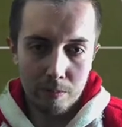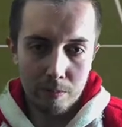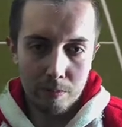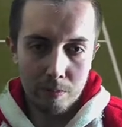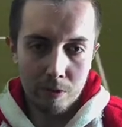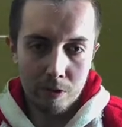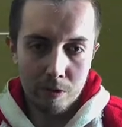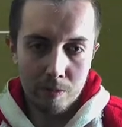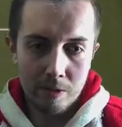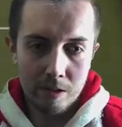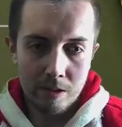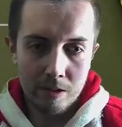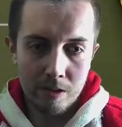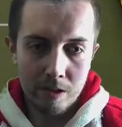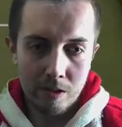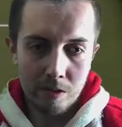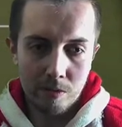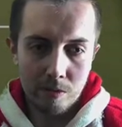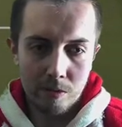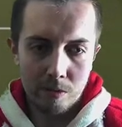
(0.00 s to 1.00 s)
Nice bit of
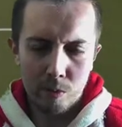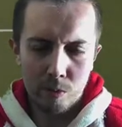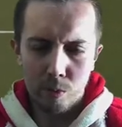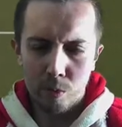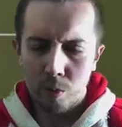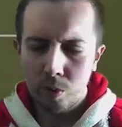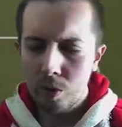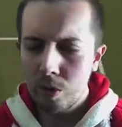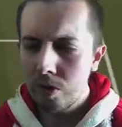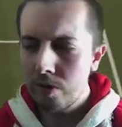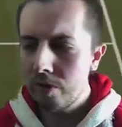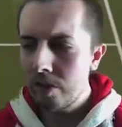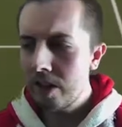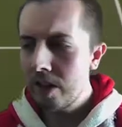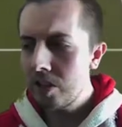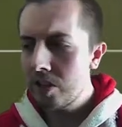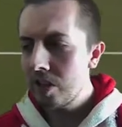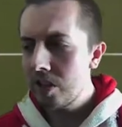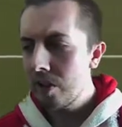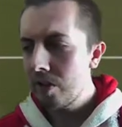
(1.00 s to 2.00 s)
skill. Oh, good
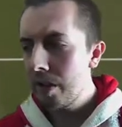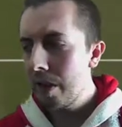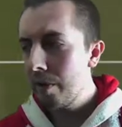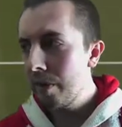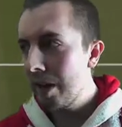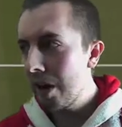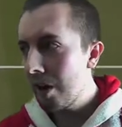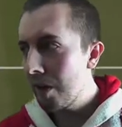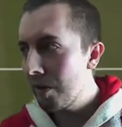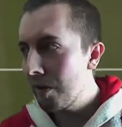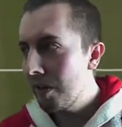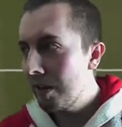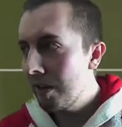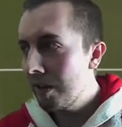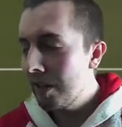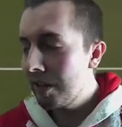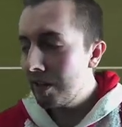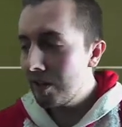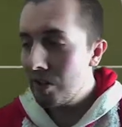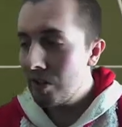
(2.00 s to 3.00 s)
finish, though. There we go.
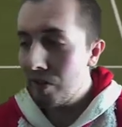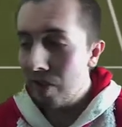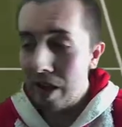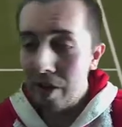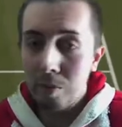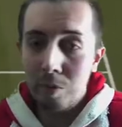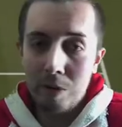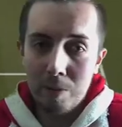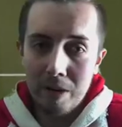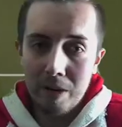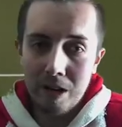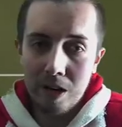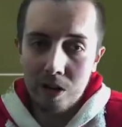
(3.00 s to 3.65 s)
So that would have been our